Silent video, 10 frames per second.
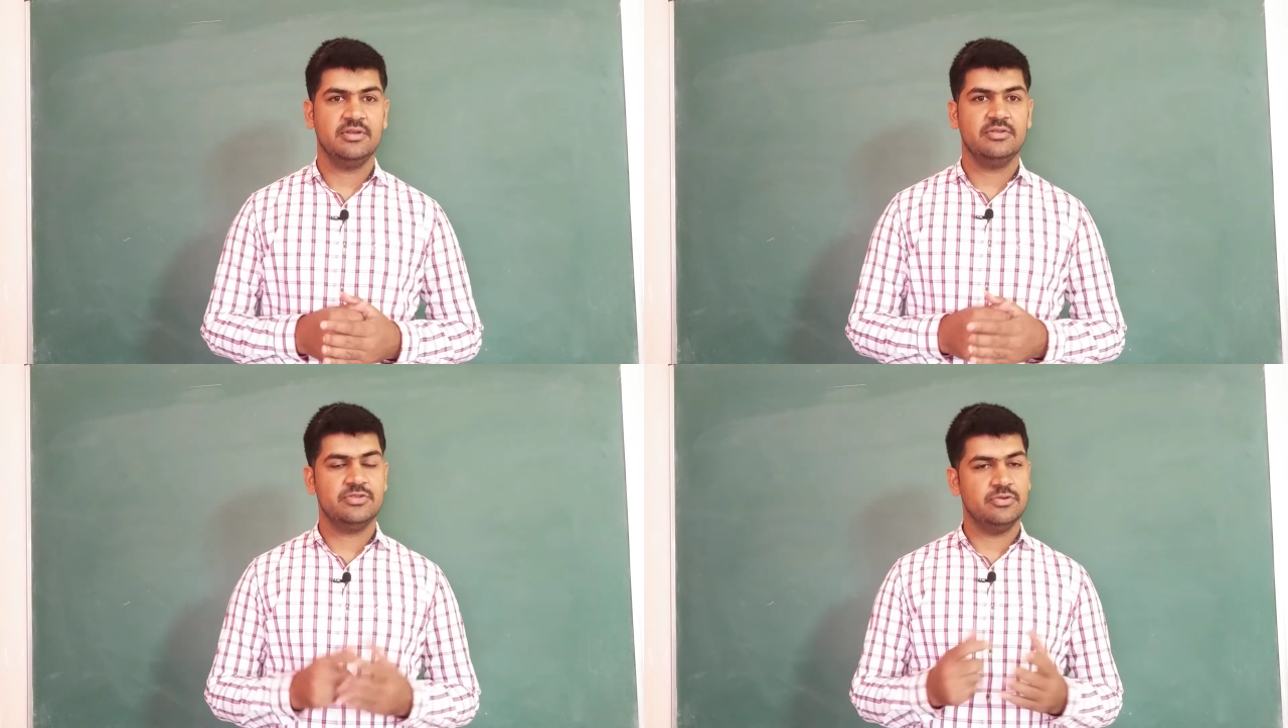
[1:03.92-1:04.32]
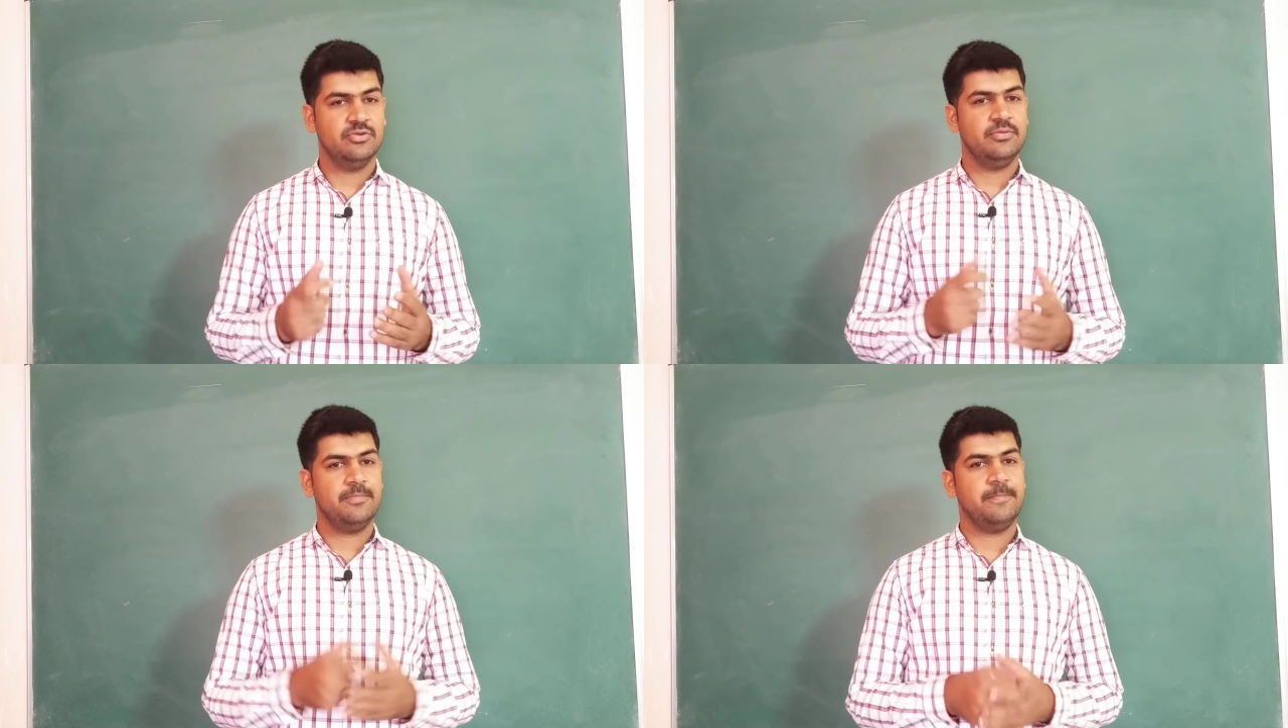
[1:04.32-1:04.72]

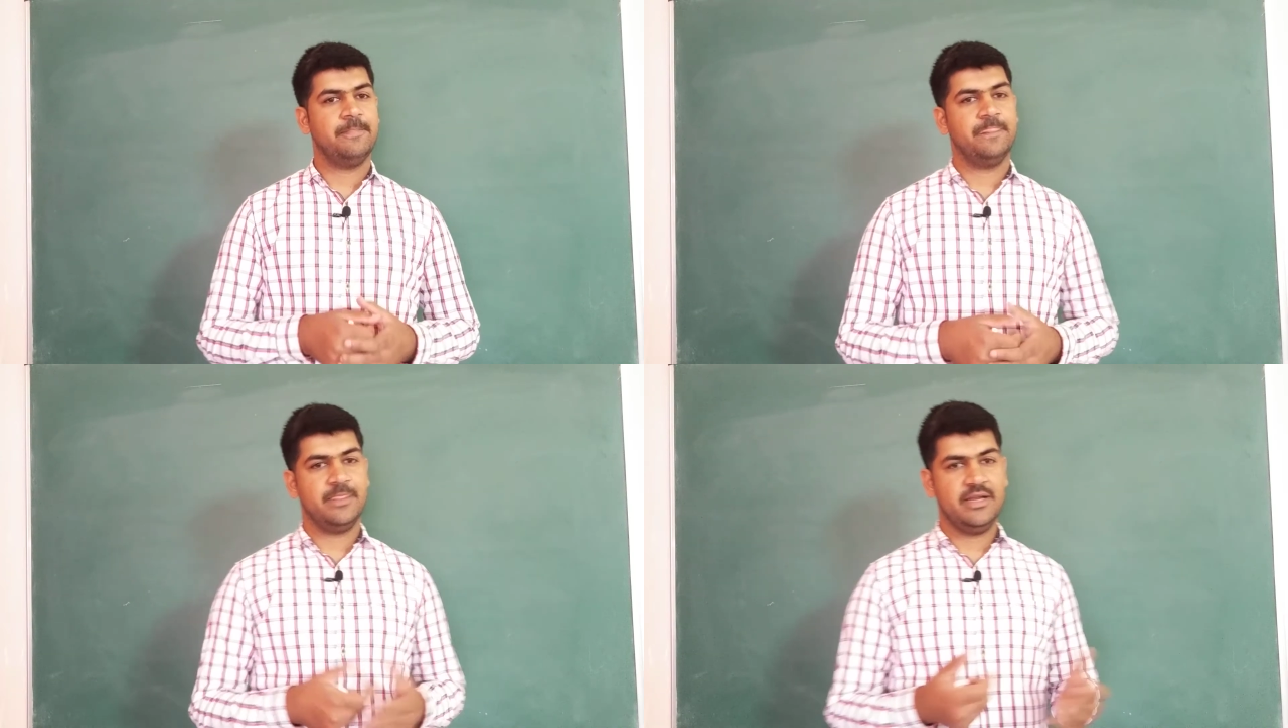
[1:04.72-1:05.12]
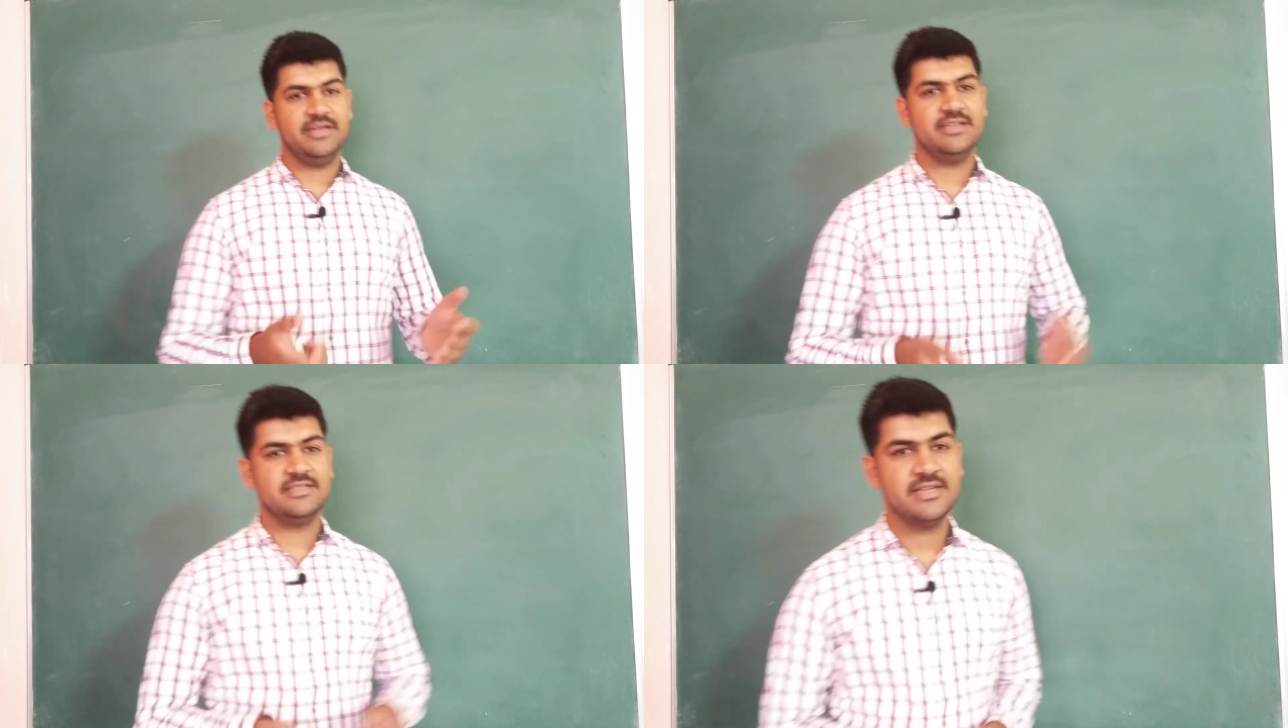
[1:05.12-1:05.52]
So,
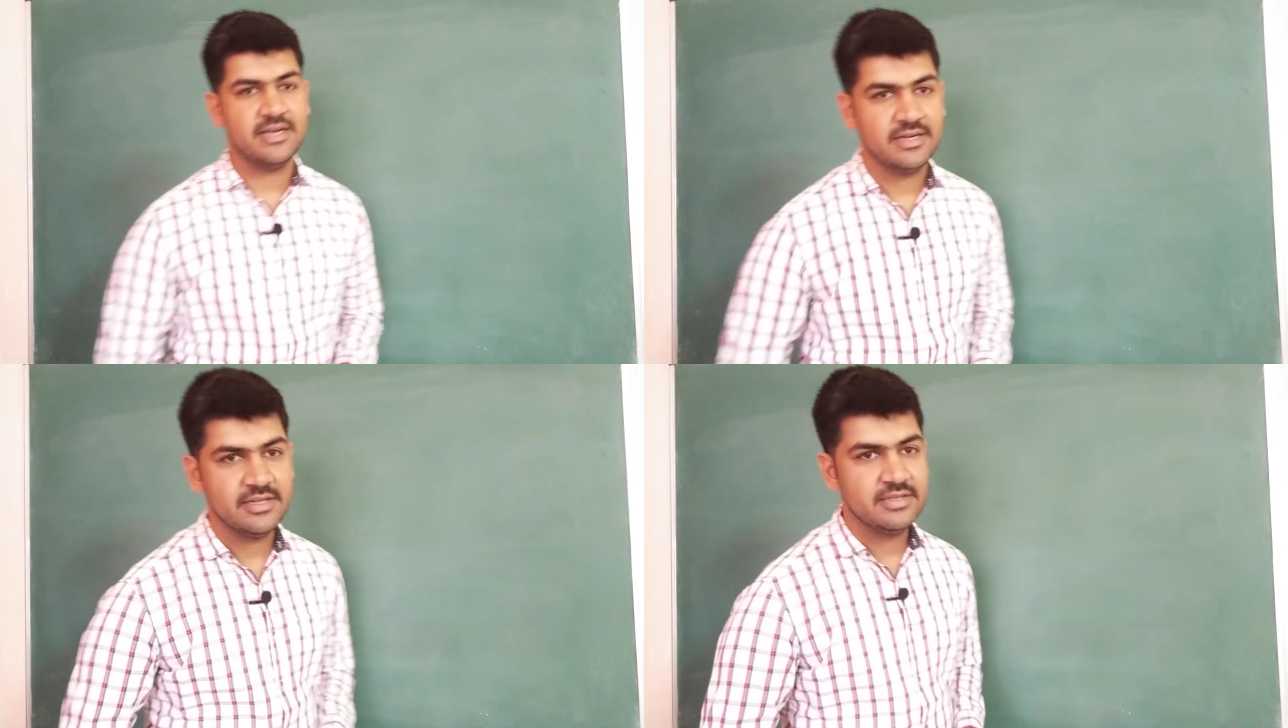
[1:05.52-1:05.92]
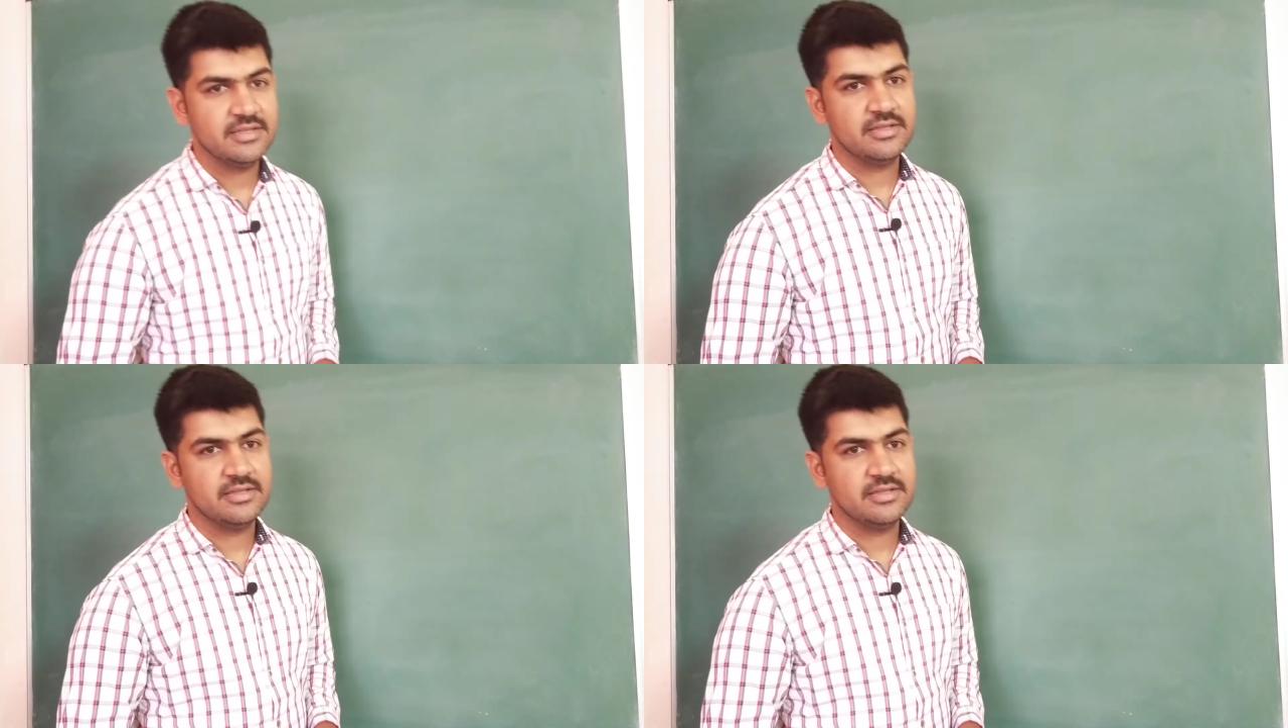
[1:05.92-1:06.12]
let us start